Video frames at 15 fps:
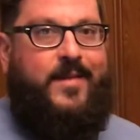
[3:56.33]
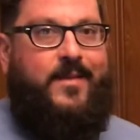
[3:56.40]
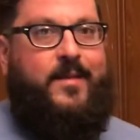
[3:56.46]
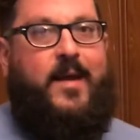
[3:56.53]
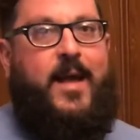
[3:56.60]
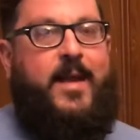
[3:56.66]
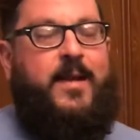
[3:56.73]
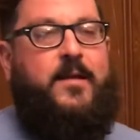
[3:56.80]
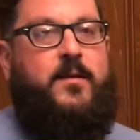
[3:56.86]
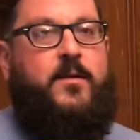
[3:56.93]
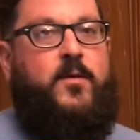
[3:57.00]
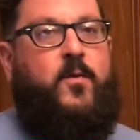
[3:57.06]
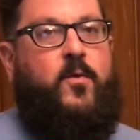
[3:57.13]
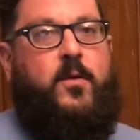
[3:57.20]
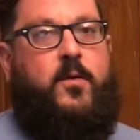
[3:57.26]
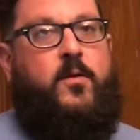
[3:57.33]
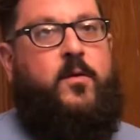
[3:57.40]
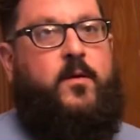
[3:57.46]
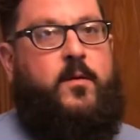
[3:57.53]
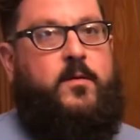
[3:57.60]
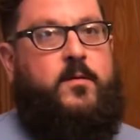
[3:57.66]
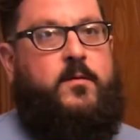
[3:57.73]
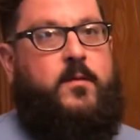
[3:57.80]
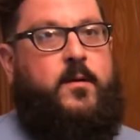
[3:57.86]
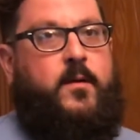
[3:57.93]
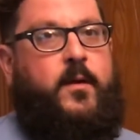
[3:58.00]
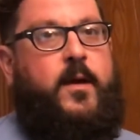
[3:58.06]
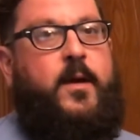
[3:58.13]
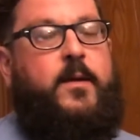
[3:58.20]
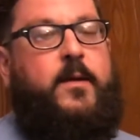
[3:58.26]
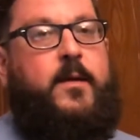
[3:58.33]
That is your goal, all right?